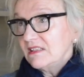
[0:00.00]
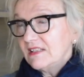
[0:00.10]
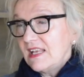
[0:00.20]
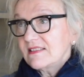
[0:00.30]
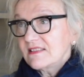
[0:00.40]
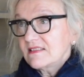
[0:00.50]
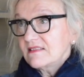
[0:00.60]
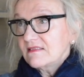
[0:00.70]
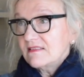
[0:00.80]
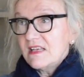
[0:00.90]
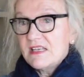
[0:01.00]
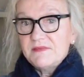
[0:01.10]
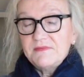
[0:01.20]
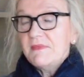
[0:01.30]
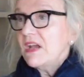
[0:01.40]
gets uh,
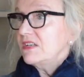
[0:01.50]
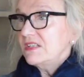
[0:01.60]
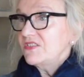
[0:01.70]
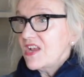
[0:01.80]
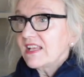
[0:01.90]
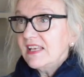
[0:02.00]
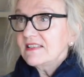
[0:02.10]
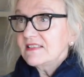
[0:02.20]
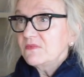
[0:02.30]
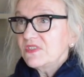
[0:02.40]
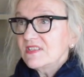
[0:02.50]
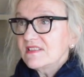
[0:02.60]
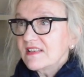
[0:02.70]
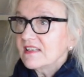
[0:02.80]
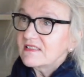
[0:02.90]
married to Jack Henderson, which
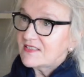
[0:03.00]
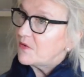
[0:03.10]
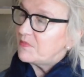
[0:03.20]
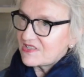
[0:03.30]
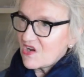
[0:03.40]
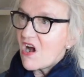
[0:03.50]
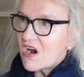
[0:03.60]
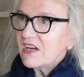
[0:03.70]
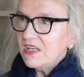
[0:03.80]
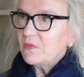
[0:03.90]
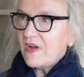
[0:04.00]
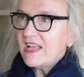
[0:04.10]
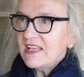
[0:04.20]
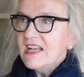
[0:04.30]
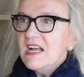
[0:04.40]
is like so bizarre in a mm. way.